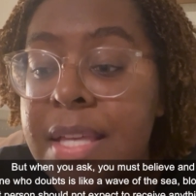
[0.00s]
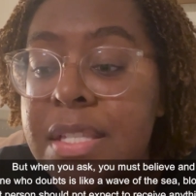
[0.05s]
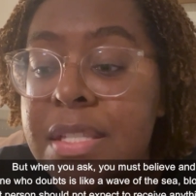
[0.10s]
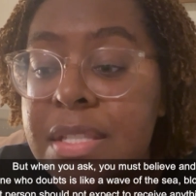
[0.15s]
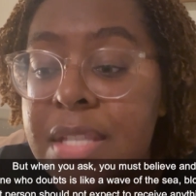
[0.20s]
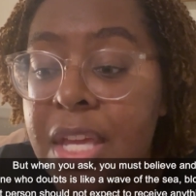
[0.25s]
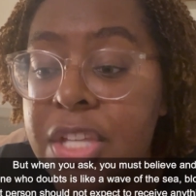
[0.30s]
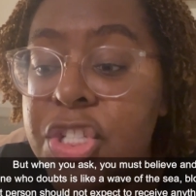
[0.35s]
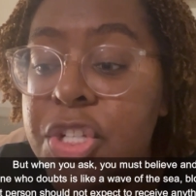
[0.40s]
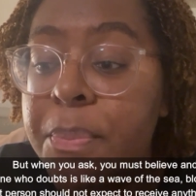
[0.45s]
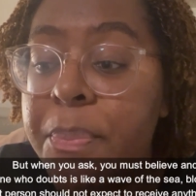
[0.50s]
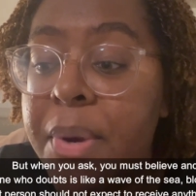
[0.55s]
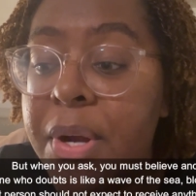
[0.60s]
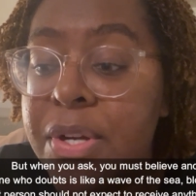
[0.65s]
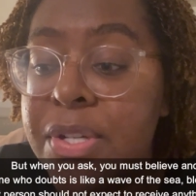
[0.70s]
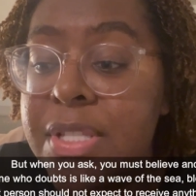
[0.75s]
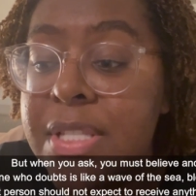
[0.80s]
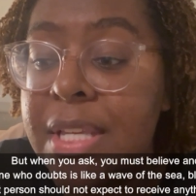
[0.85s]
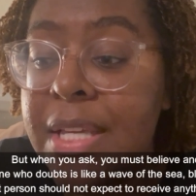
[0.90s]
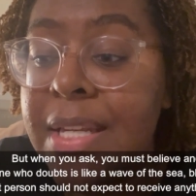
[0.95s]
Such a
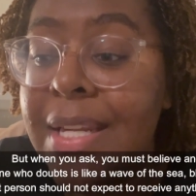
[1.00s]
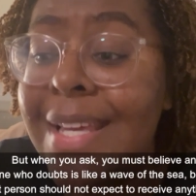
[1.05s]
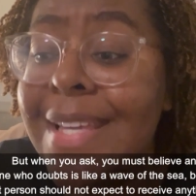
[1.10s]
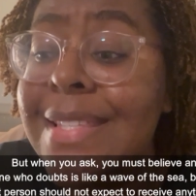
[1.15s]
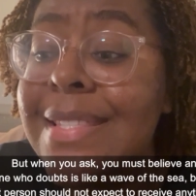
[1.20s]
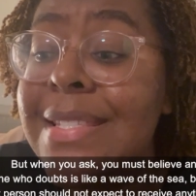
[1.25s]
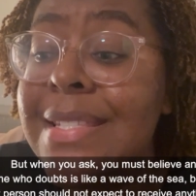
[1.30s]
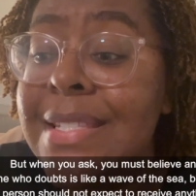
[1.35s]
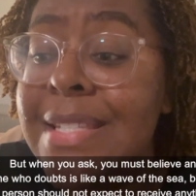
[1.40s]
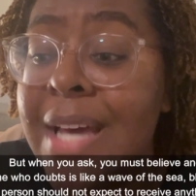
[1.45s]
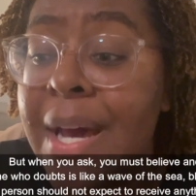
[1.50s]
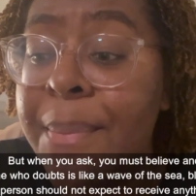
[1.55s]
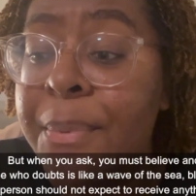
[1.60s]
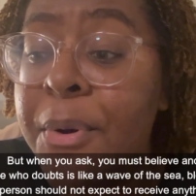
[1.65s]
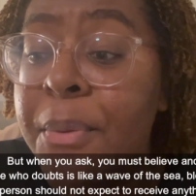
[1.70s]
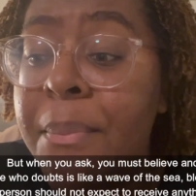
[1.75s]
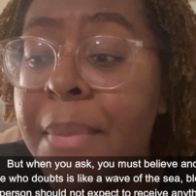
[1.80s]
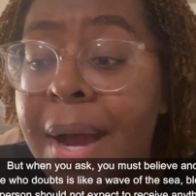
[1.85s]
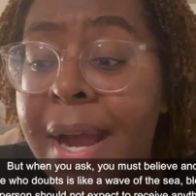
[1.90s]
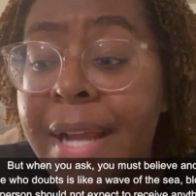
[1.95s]
person is
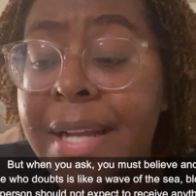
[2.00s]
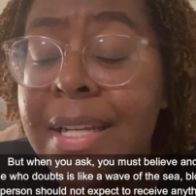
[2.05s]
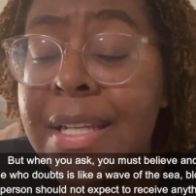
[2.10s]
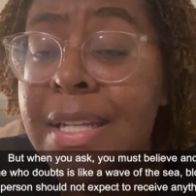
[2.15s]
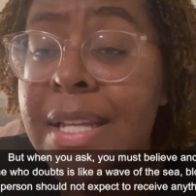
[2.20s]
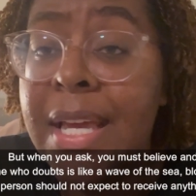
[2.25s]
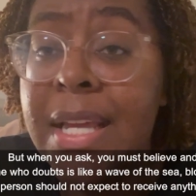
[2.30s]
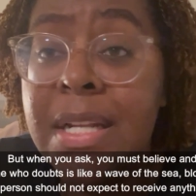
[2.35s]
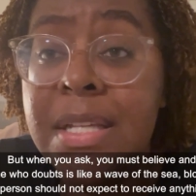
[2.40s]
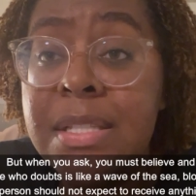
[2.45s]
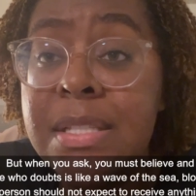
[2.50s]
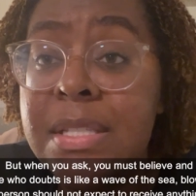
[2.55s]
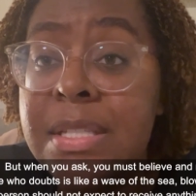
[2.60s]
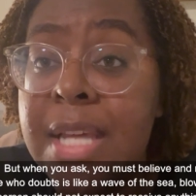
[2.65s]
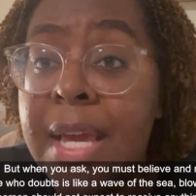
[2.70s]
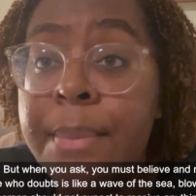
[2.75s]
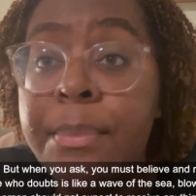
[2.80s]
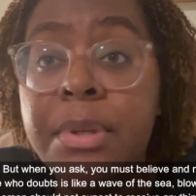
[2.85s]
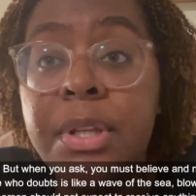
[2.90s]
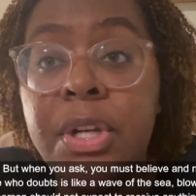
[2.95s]
double minded and
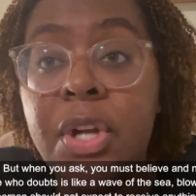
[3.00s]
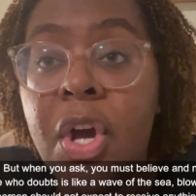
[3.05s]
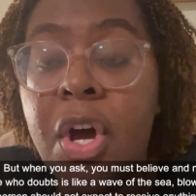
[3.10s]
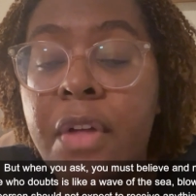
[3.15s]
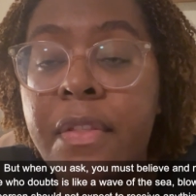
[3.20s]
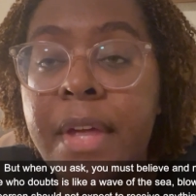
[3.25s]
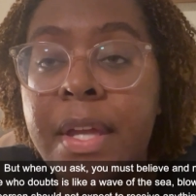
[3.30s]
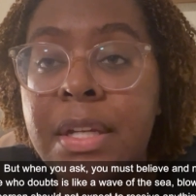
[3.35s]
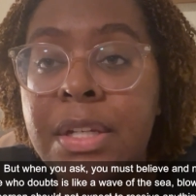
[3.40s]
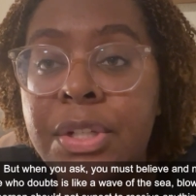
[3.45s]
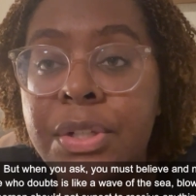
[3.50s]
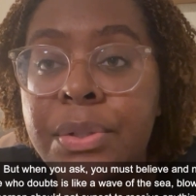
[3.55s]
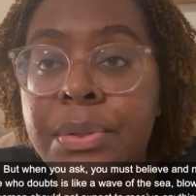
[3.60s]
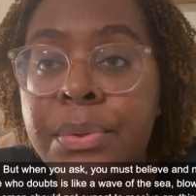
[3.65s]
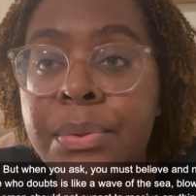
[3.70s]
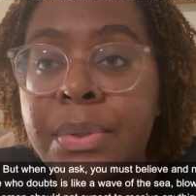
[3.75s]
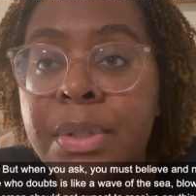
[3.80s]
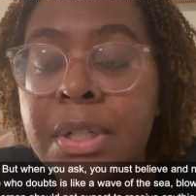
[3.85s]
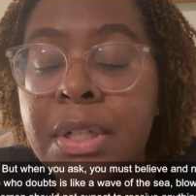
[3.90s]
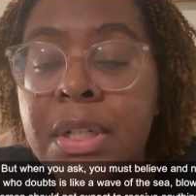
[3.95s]
unstable in all they do.
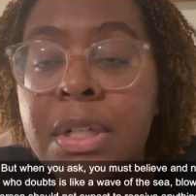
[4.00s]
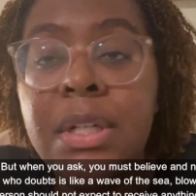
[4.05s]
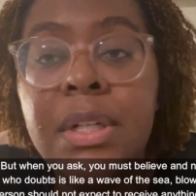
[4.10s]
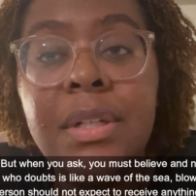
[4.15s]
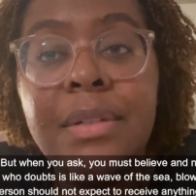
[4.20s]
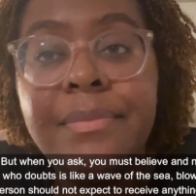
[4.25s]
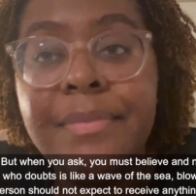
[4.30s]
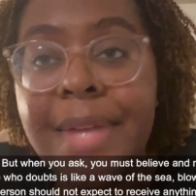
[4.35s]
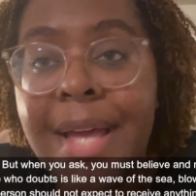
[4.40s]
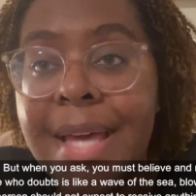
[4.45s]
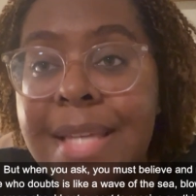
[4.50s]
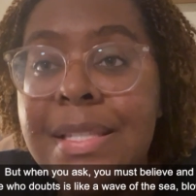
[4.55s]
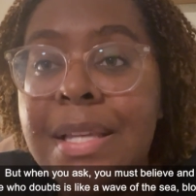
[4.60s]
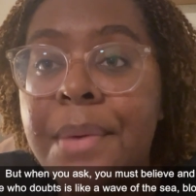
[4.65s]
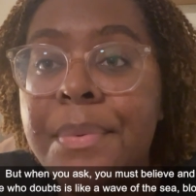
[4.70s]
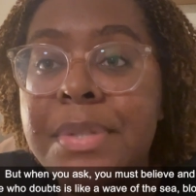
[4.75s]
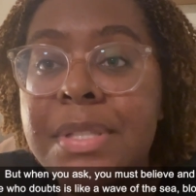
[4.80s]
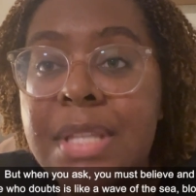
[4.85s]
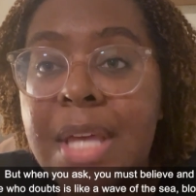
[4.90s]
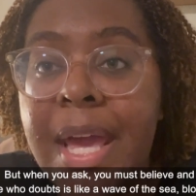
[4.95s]
As I
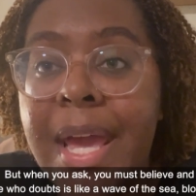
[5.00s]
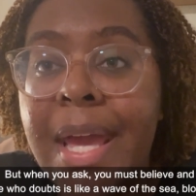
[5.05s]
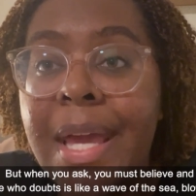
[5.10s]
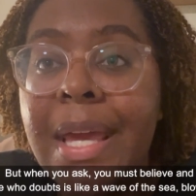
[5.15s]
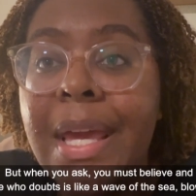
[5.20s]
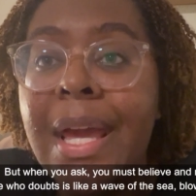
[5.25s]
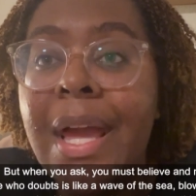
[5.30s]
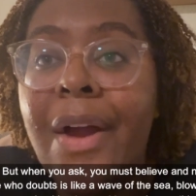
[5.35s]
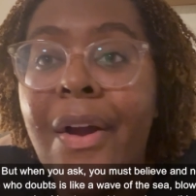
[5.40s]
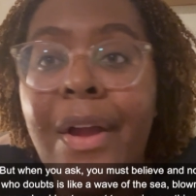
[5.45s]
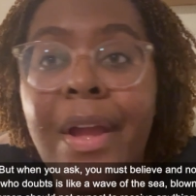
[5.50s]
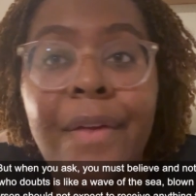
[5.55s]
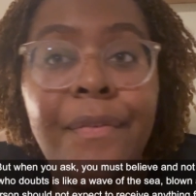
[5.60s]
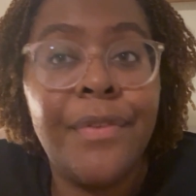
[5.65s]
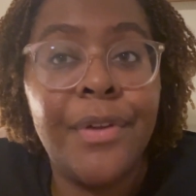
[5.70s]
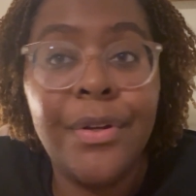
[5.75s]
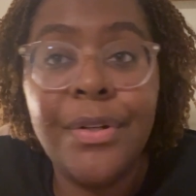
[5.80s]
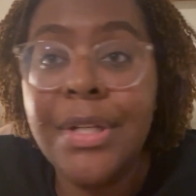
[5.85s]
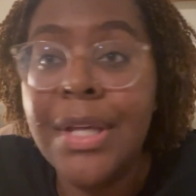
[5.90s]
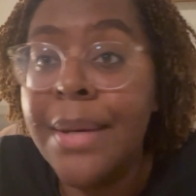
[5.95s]
was saying, if
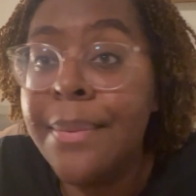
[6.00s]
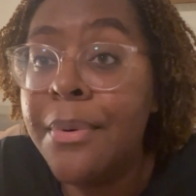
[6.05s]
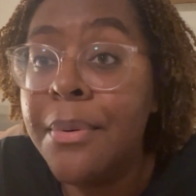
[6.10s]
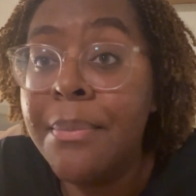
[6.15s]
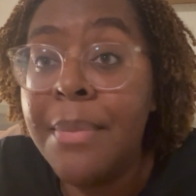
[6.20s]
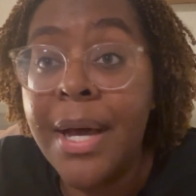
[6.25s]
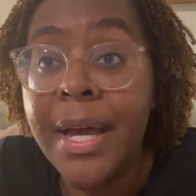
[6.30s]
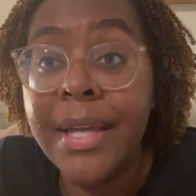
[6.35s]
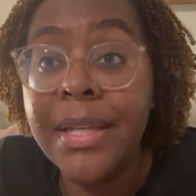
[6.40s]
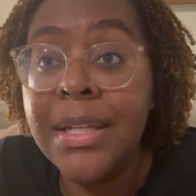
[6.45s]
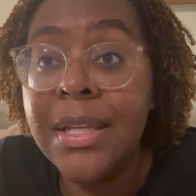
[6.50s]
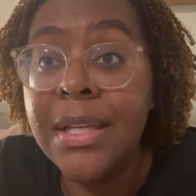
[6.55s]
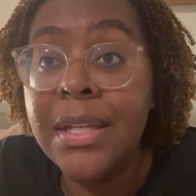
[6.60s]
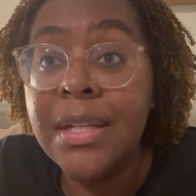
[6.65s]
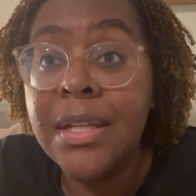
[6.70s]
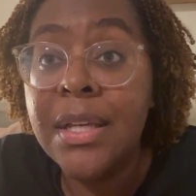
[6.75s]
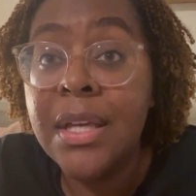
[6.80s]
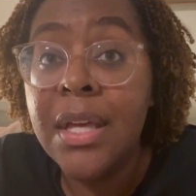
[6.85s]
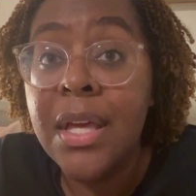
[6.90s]
you're double minded,